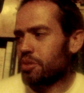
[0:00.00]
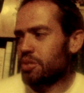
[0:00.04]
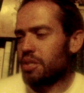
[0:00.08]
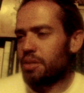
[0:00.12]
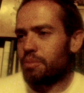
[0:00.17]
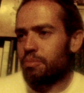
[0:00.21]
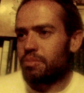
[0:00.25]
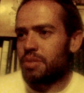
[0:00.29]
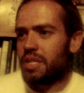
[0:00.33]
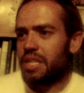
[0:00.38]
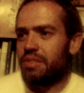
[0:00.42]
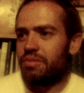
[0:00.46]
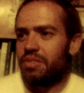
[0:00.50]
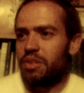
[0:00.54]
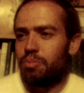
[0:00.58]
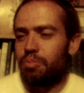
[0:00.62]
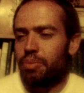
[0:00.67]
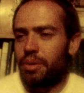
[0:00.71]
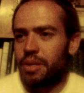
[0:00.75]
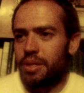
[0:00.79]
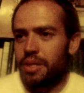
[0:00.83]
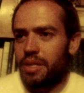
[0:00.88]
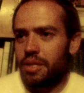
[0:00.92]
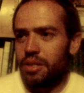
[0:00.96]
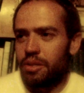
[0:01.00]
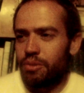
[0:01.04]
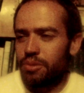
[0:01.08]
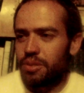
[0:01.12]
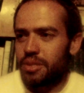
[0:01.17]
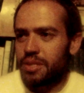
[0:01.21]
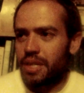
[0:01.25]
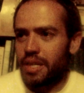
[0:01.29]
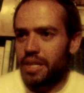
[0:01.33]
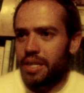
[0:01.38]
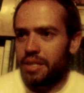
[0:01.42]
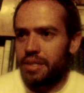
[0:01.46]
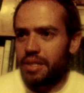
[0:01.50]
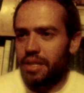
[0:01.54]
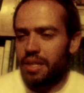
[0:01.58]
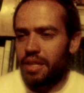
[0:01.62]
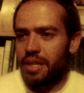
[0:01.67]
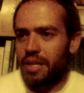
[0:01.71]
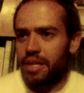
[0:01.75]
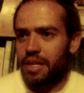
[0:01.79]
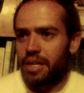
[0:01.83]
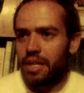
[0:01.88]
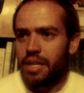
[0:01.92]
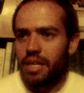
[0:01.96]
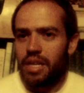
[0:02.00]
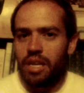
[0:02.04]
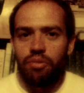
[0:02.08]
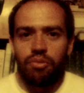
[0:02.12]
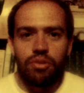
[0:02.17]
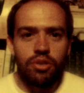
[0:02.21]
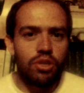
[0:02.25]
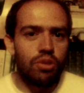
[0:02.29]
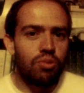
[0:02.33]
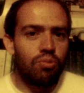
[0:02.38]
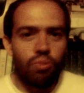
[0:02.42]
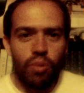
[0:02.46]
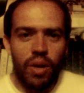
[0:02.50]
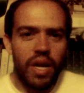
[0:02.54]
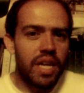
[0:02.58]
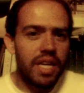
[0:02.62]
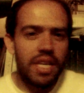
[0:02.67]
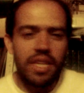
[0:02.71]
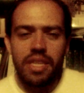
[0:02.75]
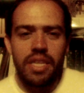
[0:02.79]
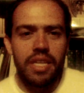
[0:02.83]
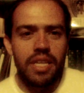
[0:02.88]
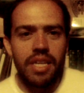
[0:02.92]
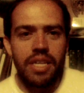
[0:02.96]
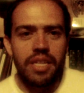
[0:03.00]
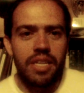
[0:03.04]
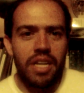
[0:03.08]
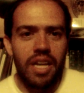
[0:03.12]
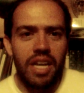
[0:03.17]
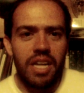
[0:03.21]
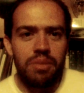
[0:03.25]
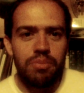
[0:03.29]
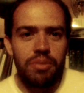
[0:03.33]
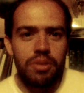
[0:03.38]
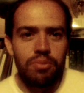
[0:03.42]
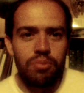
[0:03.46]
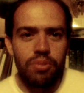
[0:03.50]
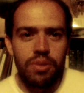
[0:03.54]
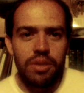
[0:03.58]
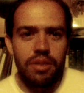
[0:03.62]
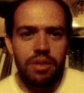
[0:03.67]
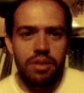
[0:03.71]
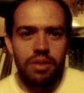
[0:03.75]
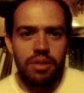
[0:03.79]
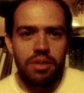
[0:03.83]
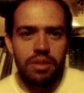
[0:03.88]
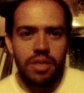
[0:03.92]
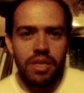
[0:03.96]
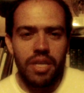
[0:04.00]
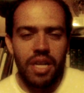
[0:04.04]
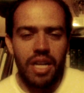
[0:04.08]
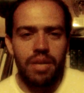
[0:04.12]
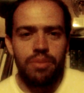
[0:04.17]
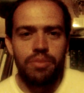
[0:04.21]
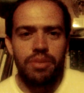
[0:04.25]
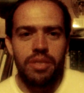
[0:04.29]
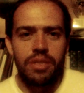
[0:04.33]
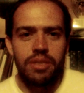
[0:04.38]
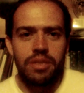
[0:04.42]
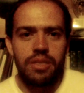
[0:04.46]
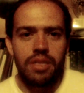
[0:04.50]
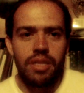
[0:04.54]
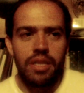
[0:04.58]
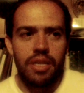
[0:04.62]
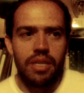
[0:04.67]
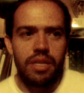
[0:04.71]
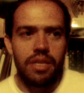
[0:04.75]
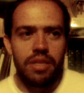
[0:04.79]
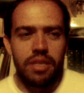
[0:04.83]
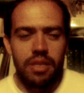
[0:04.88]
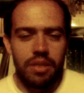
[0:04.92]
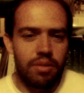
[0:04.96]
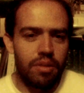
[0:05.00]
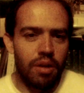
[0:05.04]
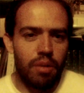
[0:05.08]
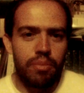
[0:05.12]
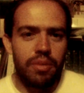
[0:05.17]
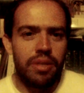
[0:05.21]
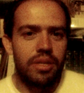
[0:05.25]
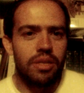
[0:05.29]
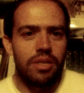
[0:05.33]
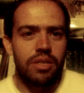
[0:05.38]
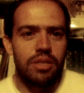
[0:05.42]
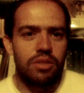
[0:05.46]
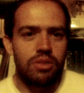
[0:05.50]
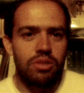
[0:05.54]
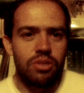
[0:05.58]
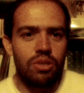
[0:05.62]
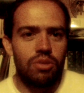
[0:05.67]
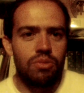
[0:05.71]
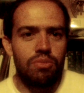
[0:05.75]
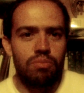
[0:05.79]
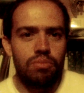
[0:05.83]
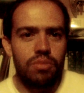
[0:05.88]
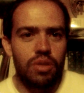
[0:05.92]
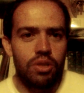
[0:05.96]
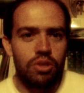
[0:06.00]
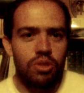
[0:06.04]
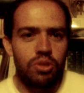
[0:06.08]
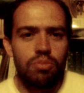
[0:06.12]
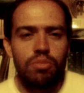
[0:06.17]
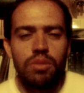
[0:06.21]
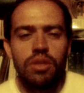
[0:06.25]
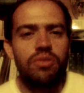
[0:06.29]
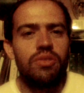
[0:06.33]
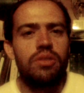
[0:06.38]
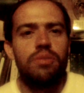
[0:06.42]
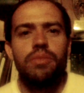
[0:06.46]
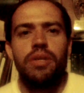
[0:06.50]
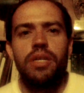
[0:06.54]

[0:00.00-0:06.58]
was some TV pundit who was saying that, like, if we do anything in common with the communists, then they're just moving